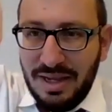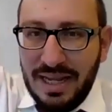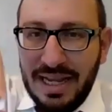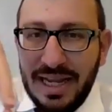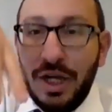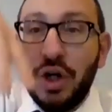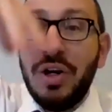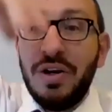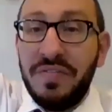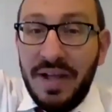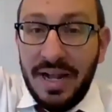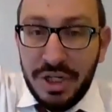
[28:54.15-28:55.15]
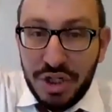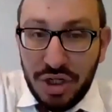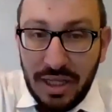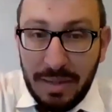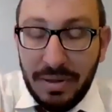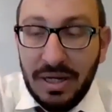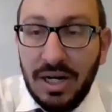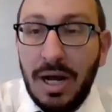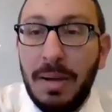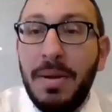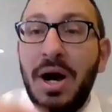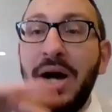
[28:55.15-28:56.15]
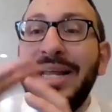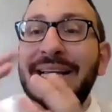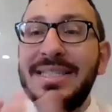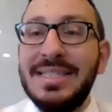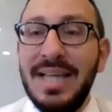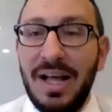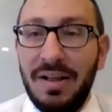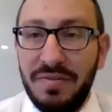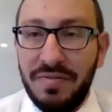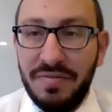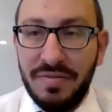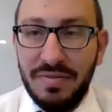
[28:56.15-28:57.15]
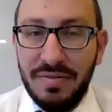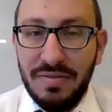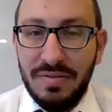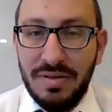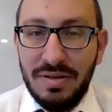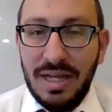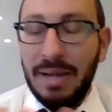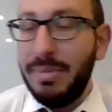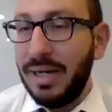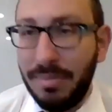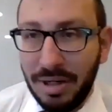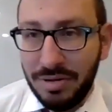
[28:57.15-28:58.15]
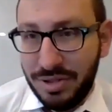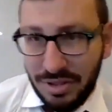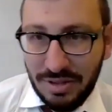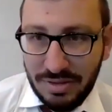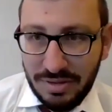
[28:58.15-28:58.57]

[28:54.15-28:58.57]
it could eventually become honey itself and become kosher.